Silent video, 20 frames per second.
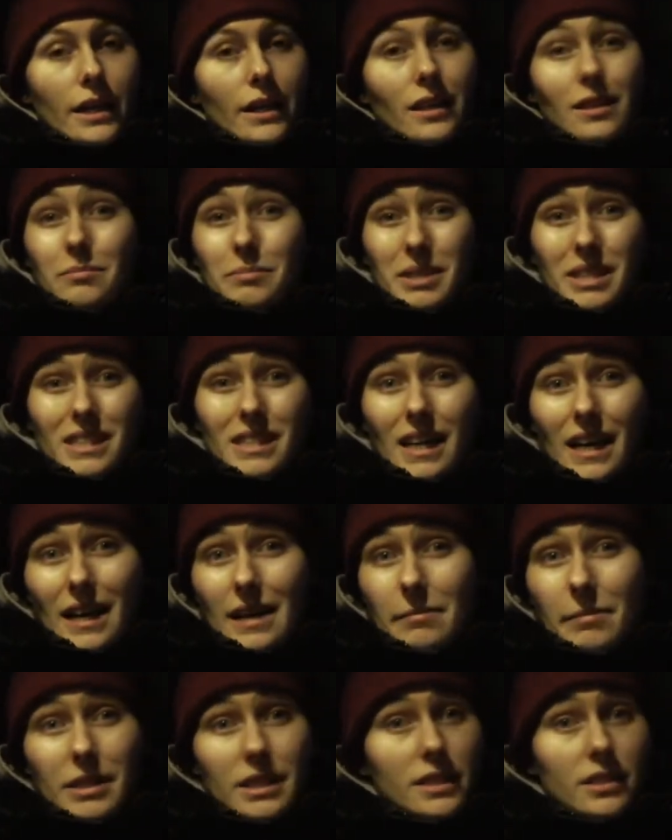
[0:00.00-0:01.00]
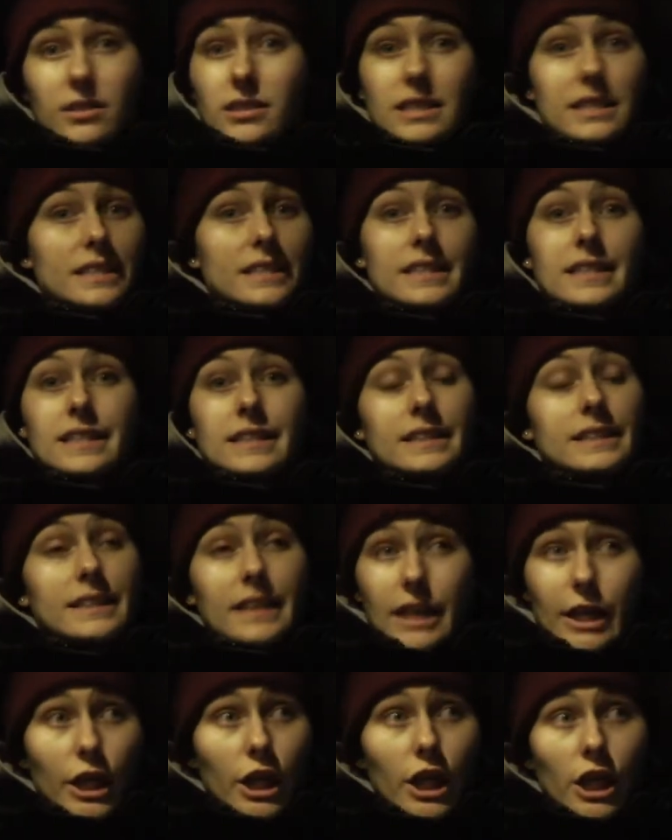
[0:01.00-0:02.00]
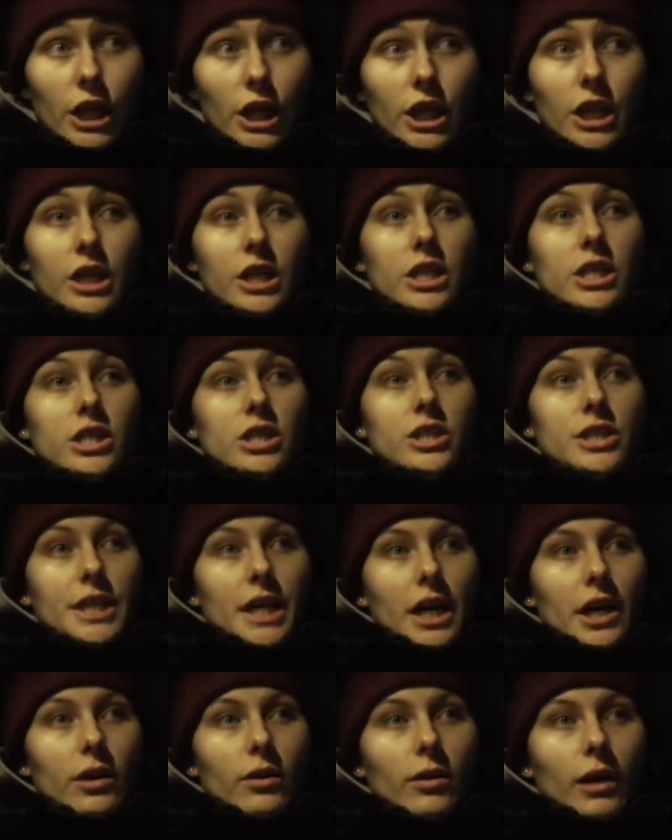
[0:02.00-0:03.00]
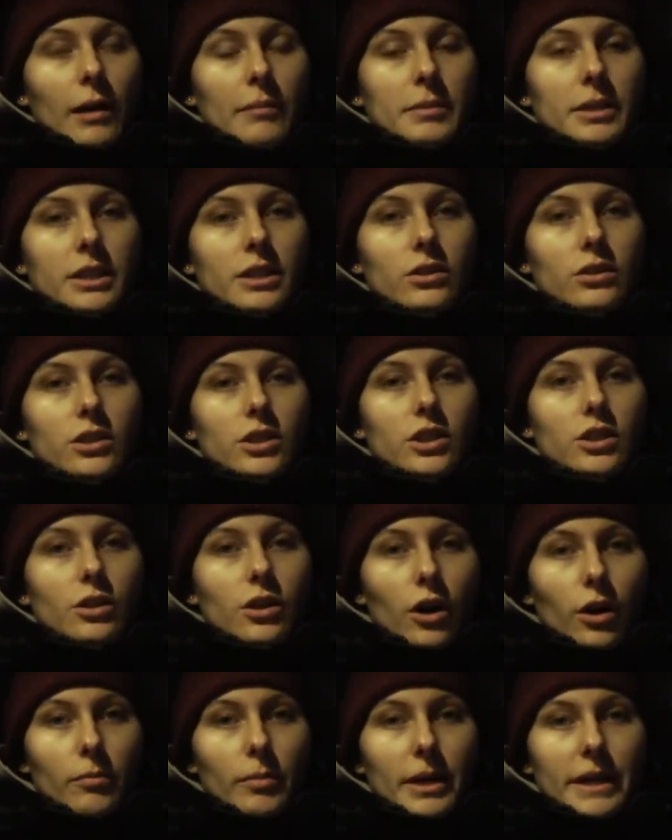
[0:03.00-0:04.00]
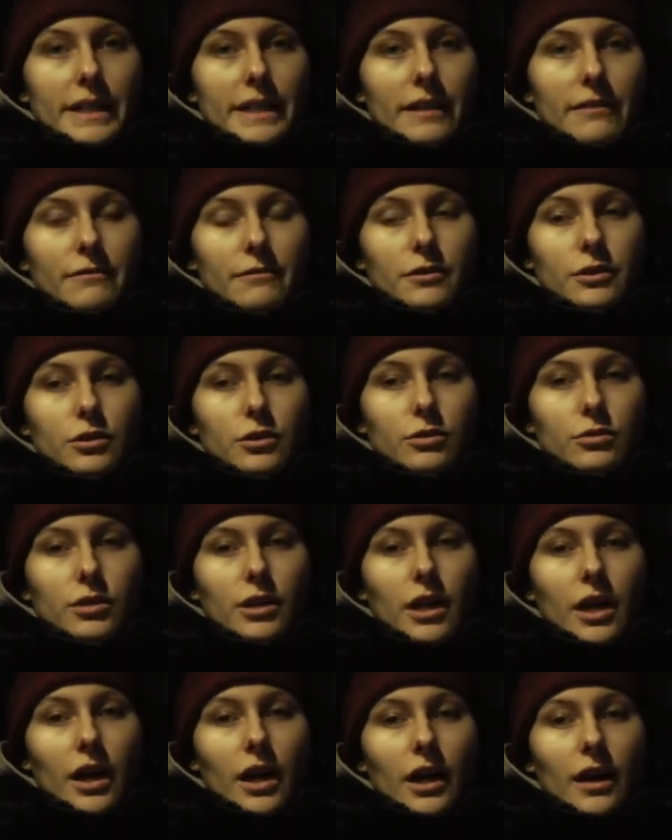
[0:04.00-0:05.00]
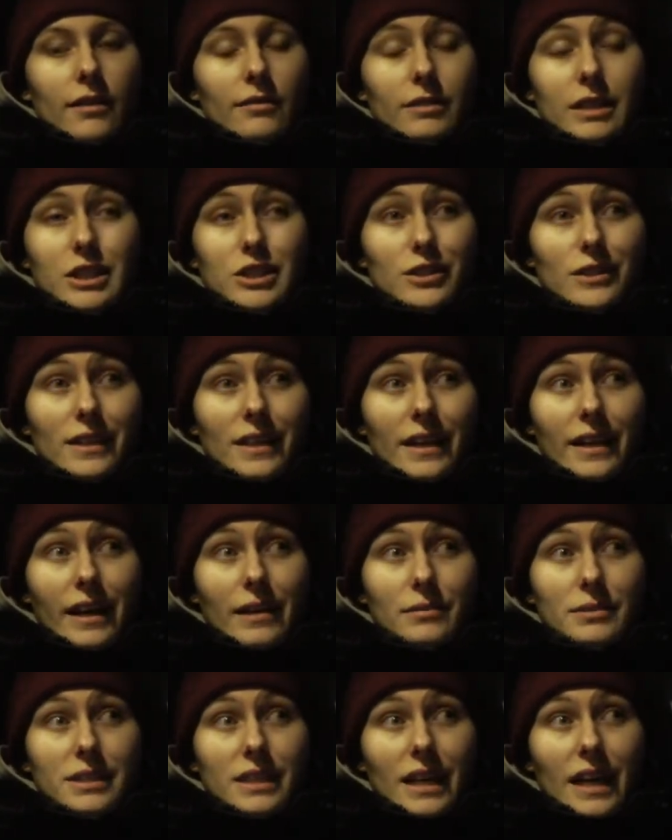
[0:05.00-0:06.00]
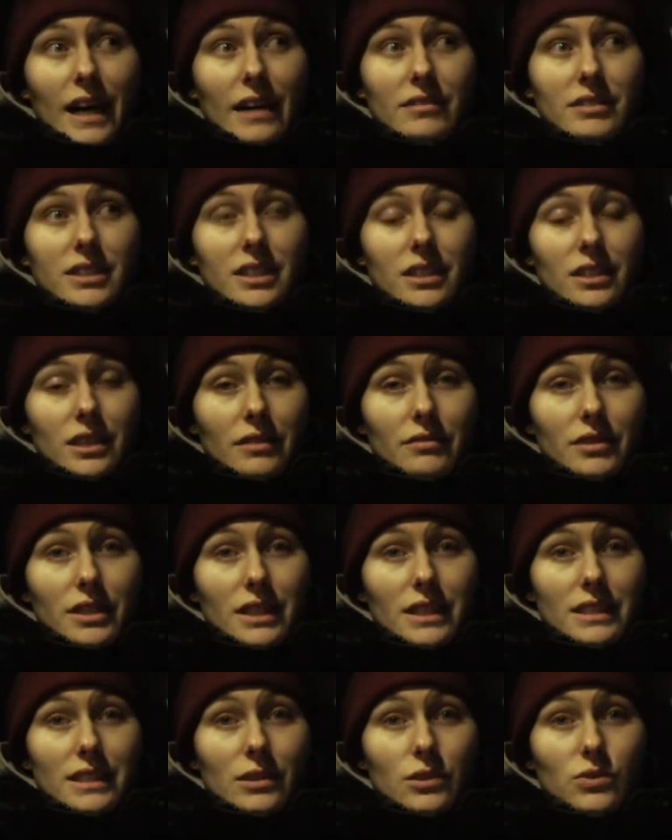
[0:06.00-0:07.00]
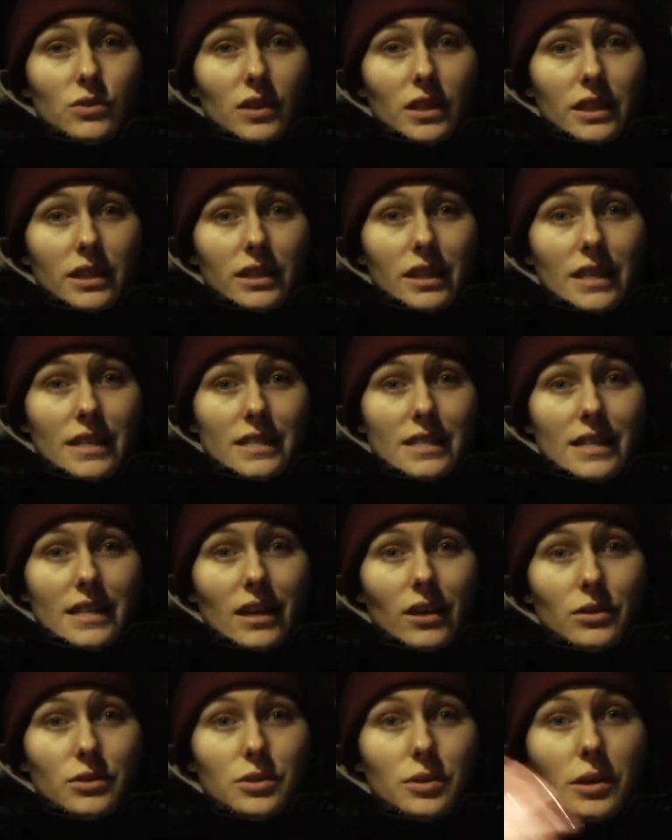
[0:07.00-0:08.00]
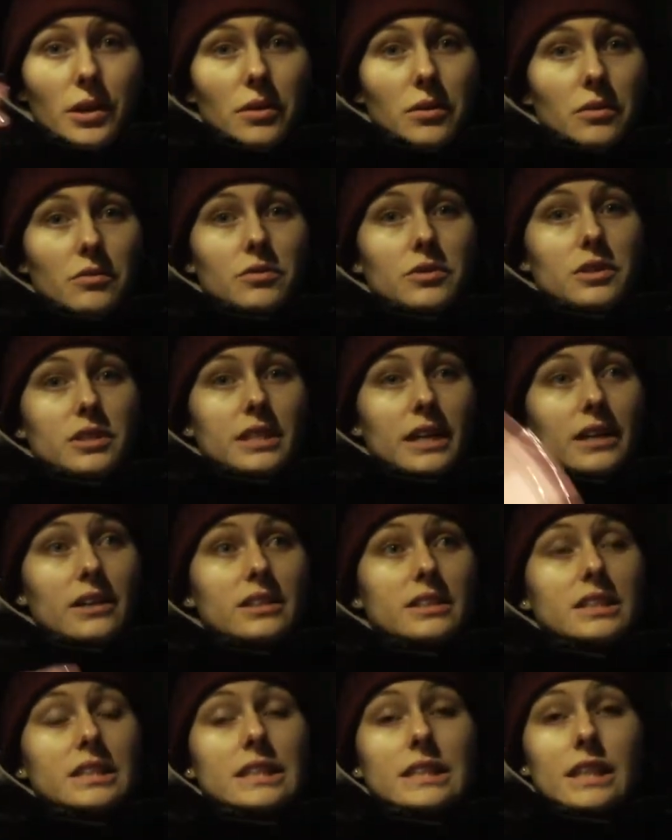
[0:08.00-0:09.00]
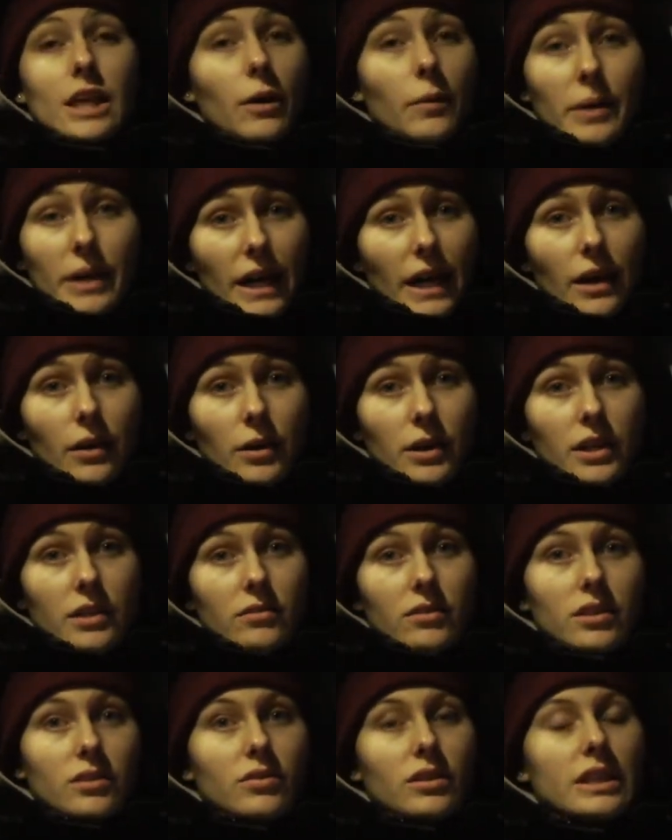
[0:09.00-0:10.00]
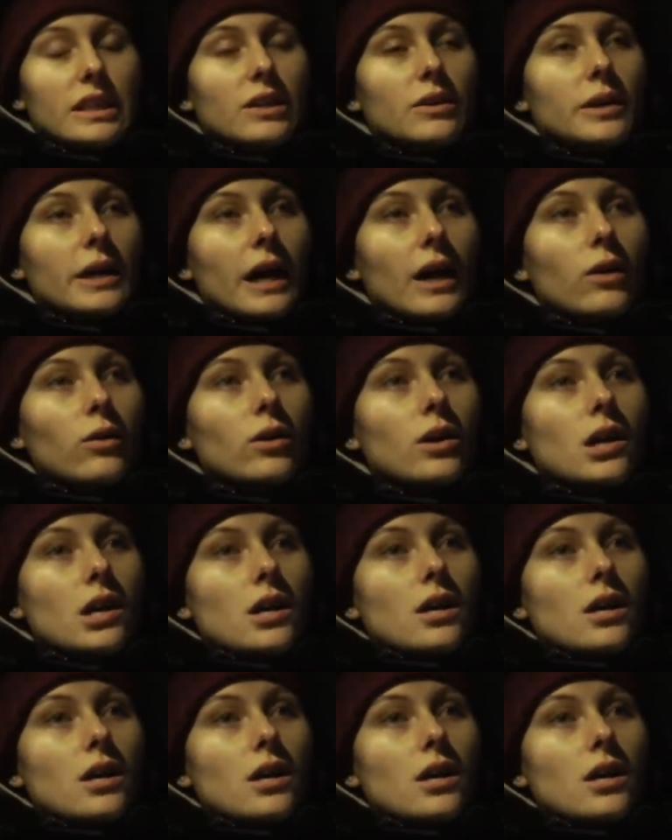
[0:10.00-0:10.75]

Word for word: In the meantime, I still need to eat dinner. So I'm gonna go to Qdoba and get food. Originally, I was gonna have it delivered because I was feeling lazy. Also, I don't know if you can tell, it's snowing out. I didn't really feel like going out,